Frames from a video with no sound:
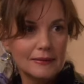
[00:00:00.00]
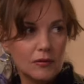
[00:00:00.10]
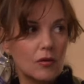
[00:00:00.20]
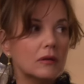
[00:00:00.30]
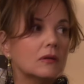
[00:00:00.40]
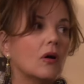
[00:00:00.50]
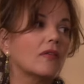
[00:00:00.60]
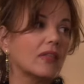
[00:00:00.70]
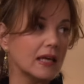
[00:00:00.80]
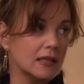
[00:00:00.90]
Laurel
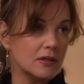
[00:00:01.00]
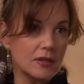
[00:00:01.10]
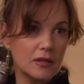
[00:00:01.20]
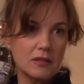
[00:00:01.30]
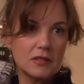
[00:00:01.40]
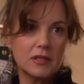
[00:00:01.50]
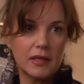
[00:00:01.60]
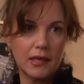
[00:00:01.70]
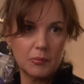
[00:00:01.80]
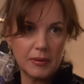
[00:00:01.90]
caught the interns
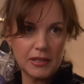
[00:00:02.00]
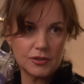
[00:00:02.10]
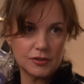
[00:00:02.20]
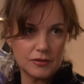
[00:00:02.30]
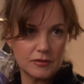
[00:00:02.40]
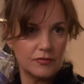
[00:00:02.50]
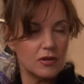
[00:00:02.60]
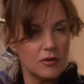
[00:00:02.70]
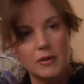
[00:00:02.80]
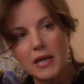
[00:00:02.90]
looking at pictures of
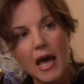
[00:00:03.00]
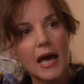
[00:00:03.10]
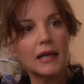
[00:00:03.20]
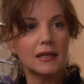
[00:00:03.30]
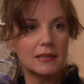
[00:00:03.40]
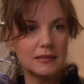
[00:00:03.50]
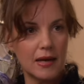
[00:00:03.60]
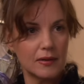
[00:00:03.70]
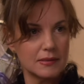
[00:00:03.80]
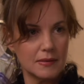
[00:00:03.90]
you and Agnes
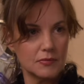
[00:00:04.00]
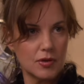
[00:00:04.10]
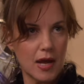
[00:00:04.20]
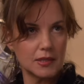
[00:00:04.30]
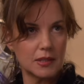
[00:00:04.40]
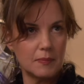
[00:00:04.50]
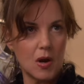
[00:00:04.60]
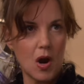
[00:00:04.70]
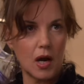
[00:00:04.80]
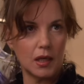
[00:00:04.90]
out at some trashy
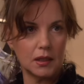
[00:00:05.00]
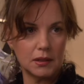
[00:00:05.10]
bar.